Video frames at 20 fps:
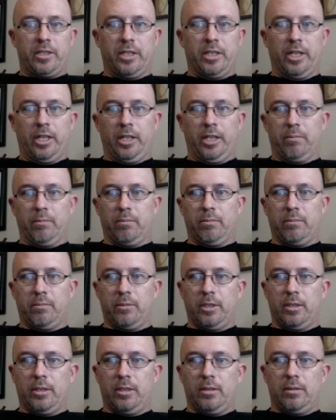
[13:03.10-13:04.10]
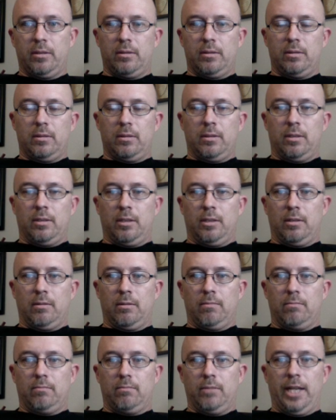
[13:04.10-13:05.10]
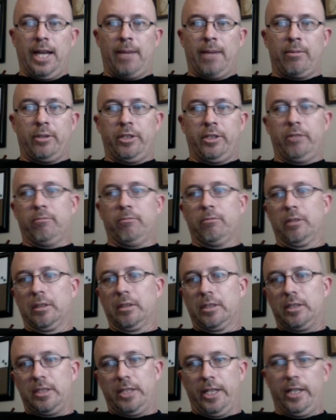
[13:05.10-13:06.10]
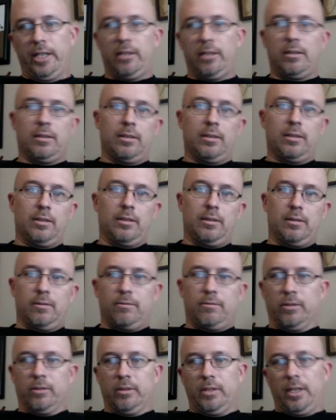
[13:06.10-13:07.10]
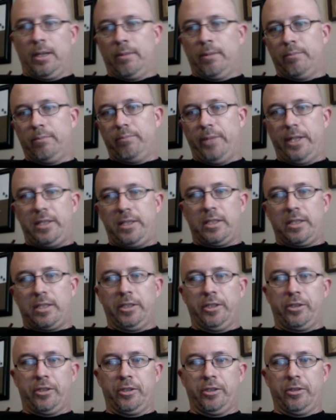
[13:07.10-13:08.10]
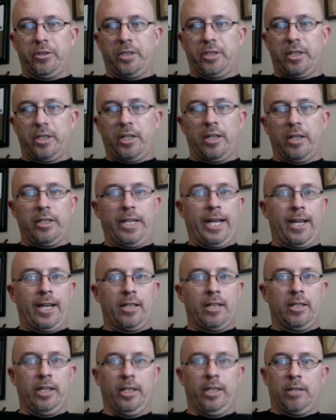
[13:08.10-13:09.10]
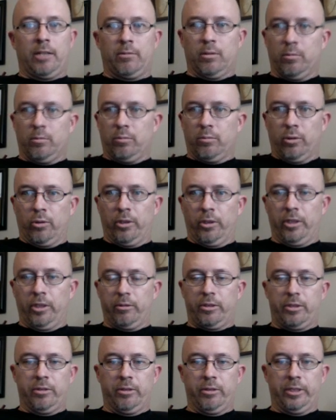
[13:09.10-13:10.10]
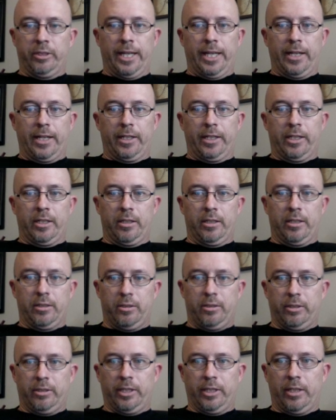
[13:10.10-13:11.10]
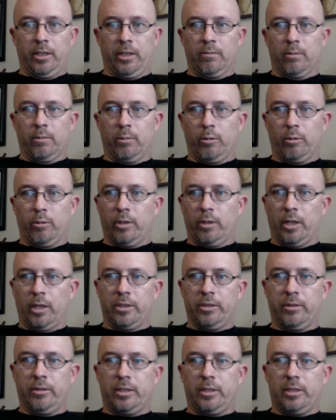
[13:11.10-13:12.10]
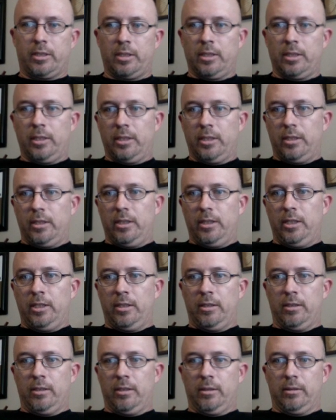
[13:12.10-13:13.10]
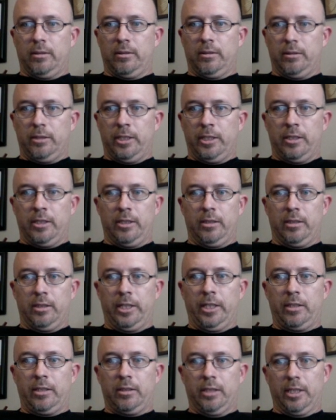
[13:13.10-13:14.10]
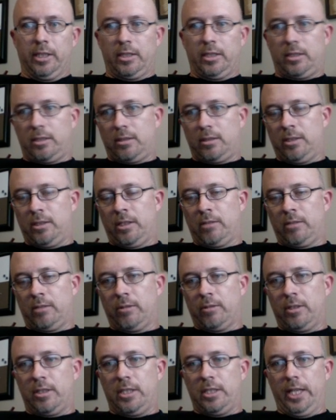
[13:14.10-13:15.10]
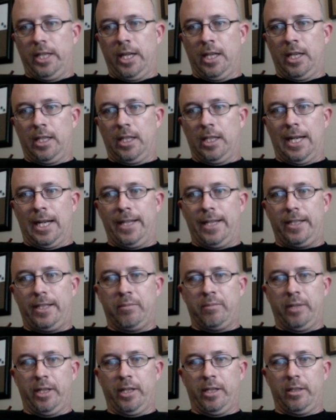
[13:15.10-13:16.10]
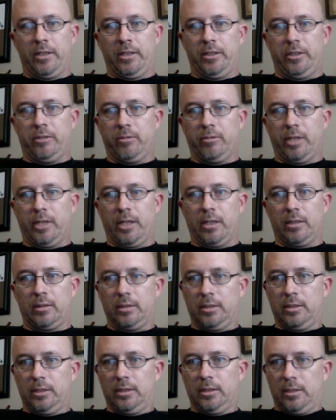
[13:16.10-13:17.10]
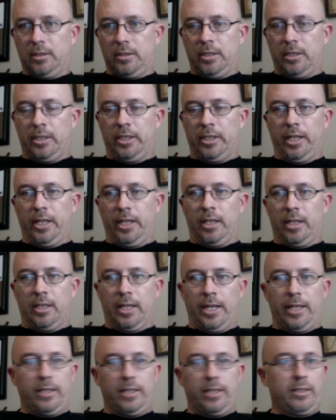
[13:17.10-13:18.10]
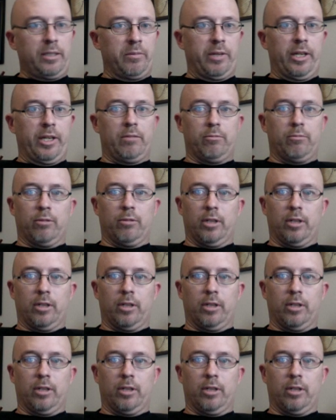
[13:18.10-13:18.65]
name Aberdeen real estate. Basically, you can use the concatenate. I won't bore you with doing that again and doing that over. But what I'll do is in the link list, in other words, the li command, the ul and the li command,